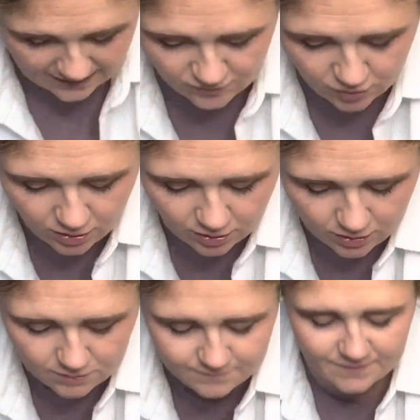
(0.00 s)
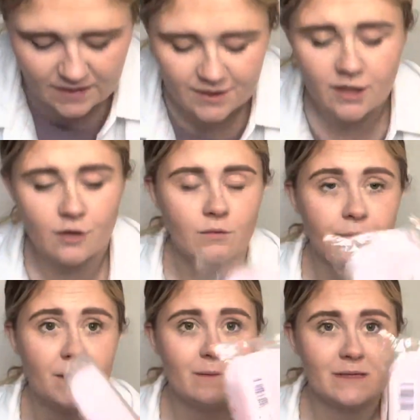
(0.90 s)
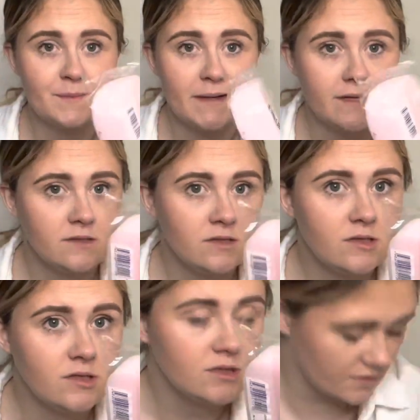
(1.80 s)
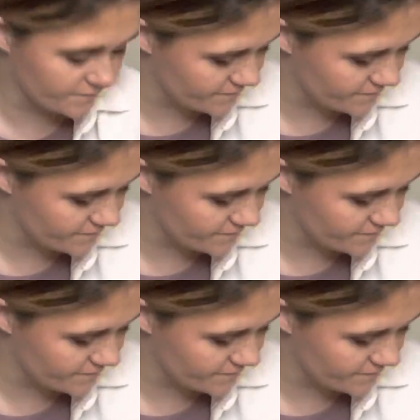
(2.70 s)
got a new baby sponge.